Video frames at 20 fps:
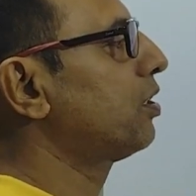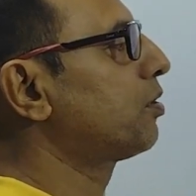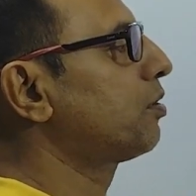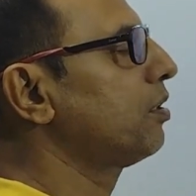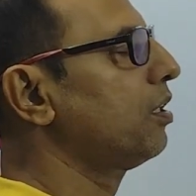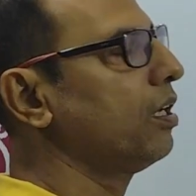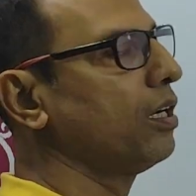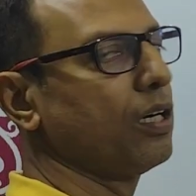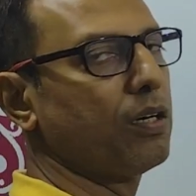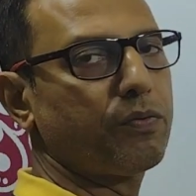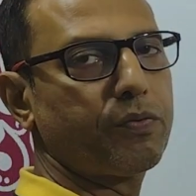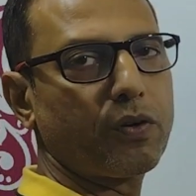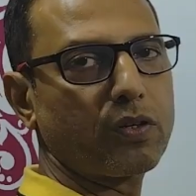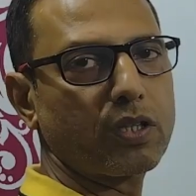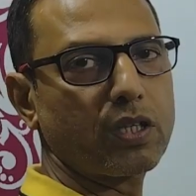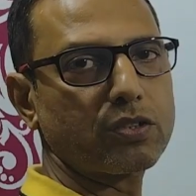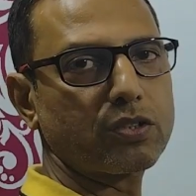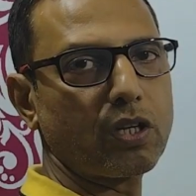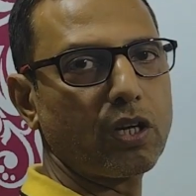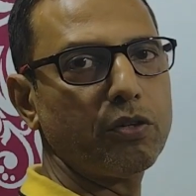this
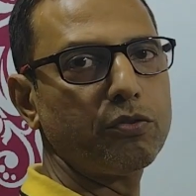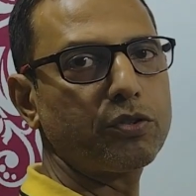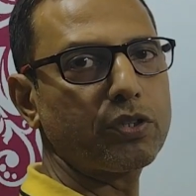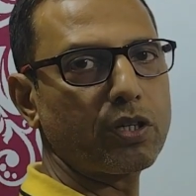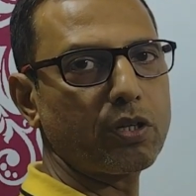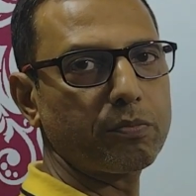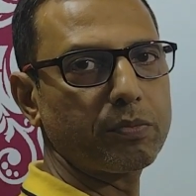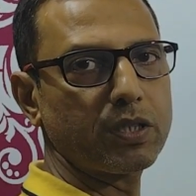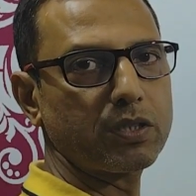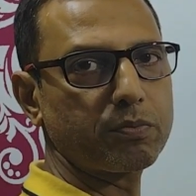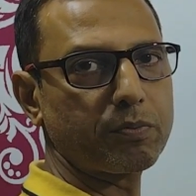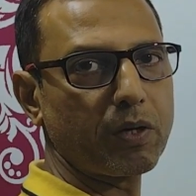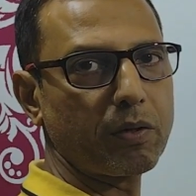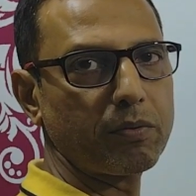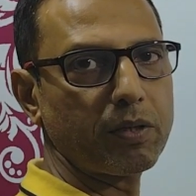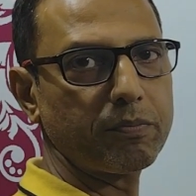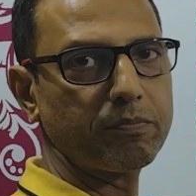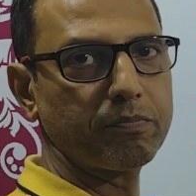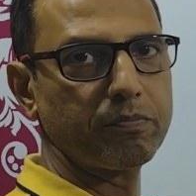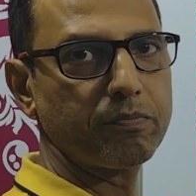for the solution of this
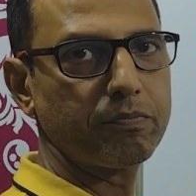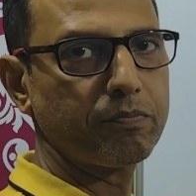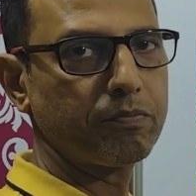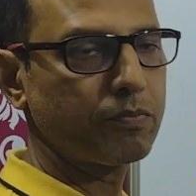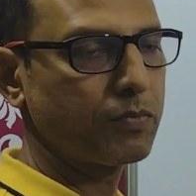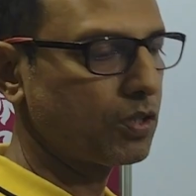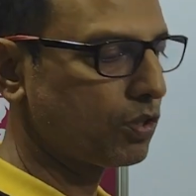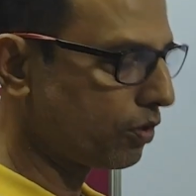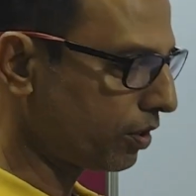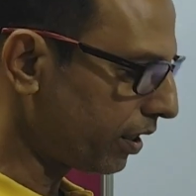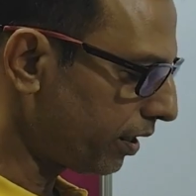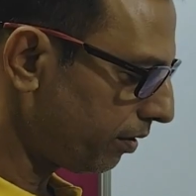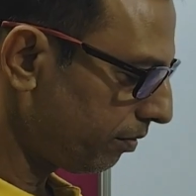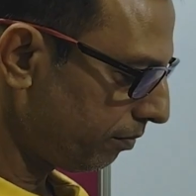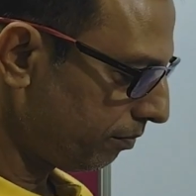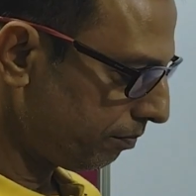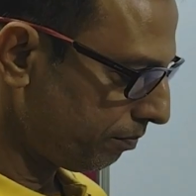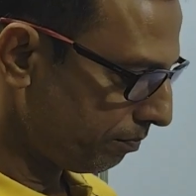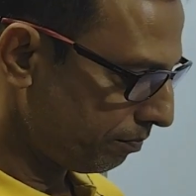problem. Okay.